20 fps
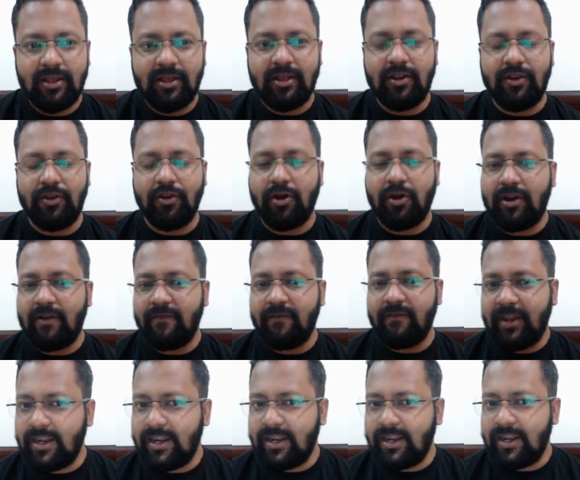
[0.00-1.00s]
not
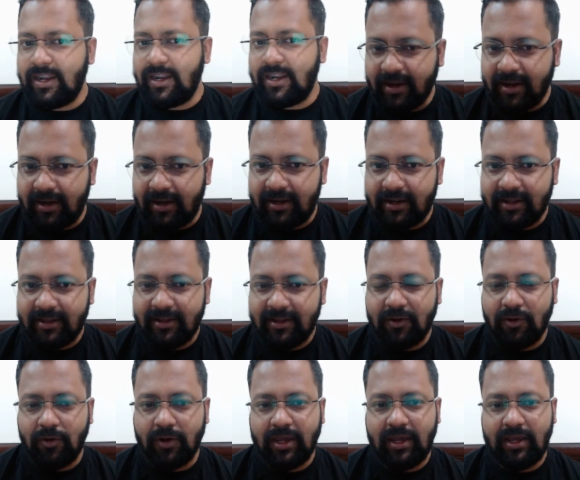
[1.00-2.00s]
very difficult.
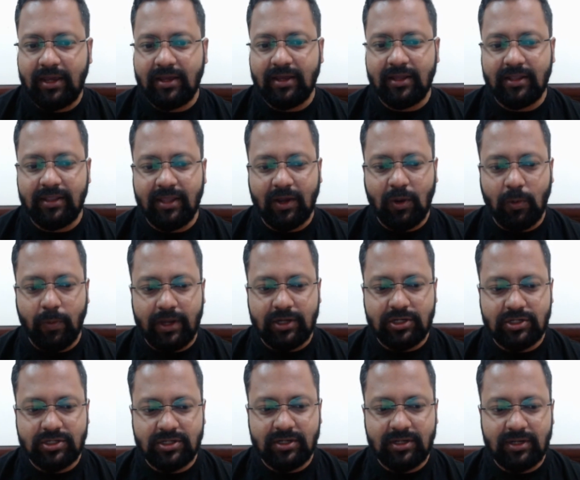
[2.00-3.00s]
Okay, the
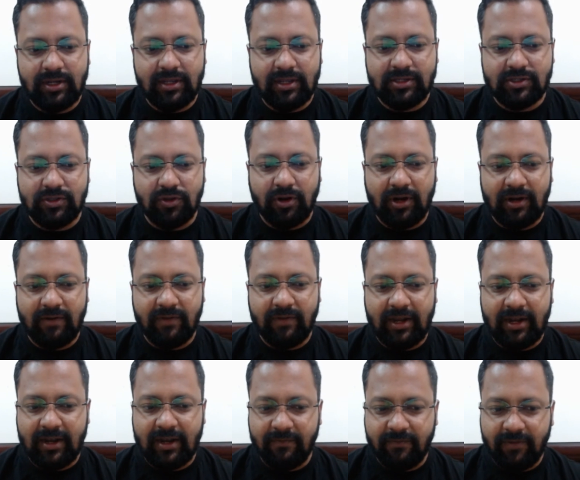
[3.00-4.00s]
question is not very
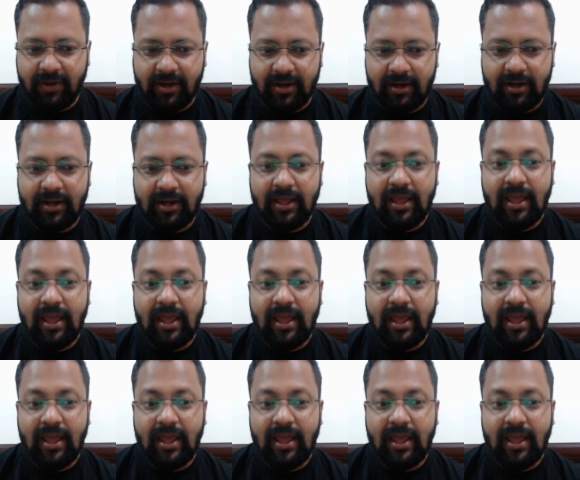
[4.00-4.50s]
difficult,